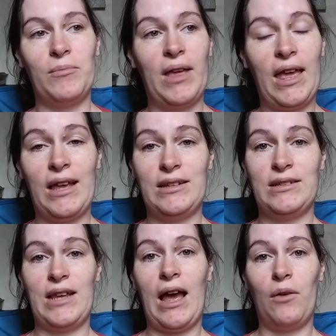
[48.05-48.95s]
And
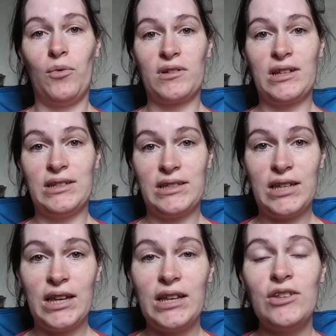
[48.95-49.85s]
I will
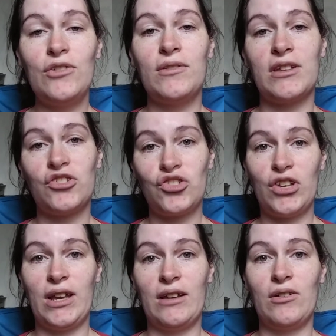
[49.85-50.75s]
continue this
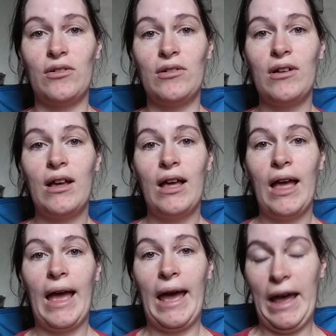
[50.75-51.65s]
channel
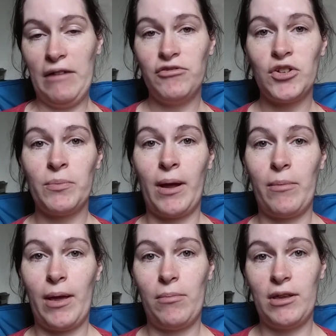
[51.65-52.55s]
after my
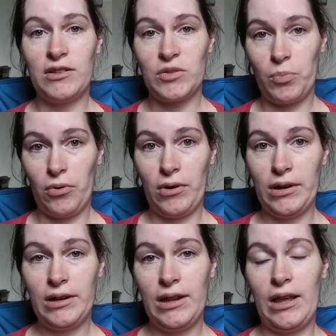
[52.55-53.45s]
baby is born.